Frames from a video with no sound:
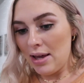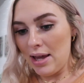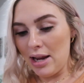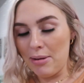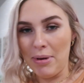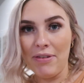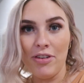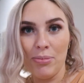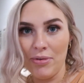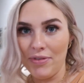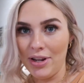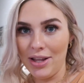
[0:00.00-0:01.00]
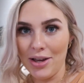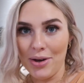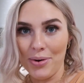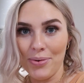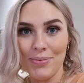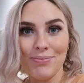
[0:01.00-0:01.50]
And I may film a
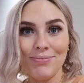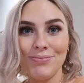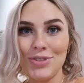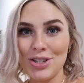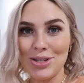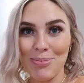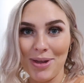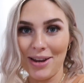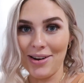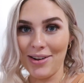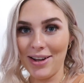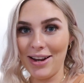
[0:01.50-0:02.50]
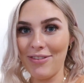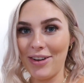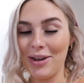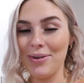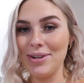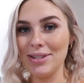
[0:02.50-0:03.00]
video, just depending on if I
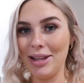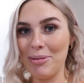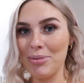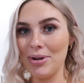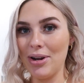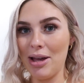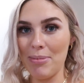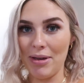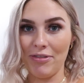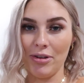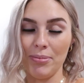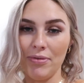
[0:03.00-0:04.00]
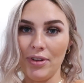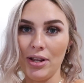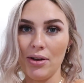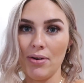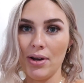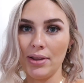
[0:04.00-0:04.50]
go into labor or not, I may film a
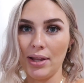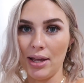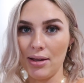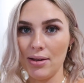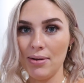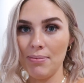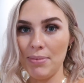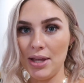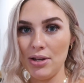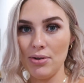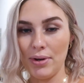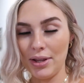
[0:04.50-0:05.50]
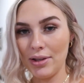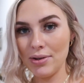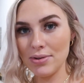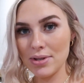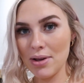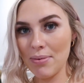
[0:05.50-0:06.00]
video on like me doing
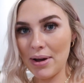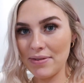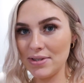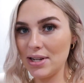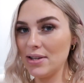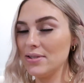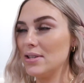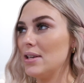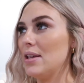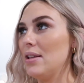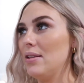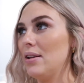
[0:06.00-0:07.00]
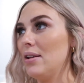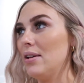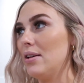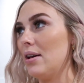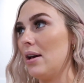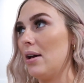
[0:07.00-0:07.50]
those wives tales and
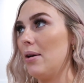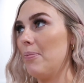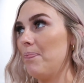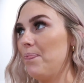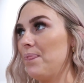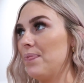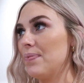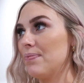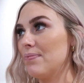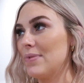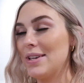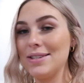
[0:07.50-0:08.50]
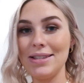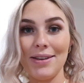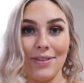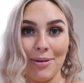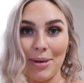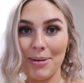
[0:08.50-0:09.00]
um, see
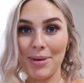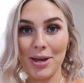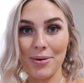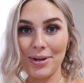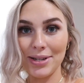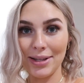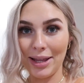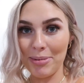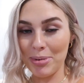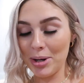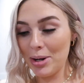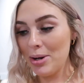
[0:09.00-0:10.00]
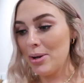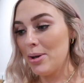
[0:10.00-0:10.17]
if they make me go into labor.